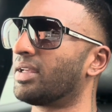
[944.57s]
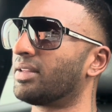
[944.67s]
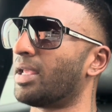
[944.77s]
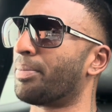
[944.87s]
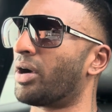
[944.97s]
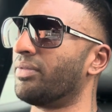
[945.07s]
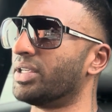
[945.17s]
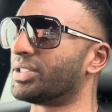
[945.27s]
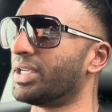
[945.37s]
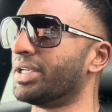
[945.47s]
their
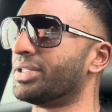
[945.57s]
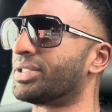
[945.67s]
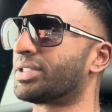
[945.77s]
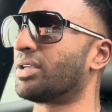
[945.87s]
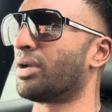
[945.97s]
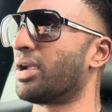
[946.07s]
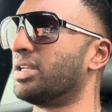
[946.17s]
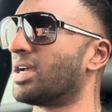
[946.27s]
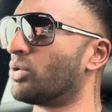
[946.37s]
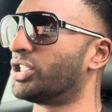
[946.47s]
previous years,
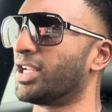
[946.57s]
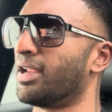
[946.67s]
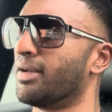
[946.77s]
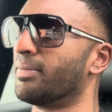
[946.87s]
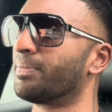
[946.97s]
indulging in,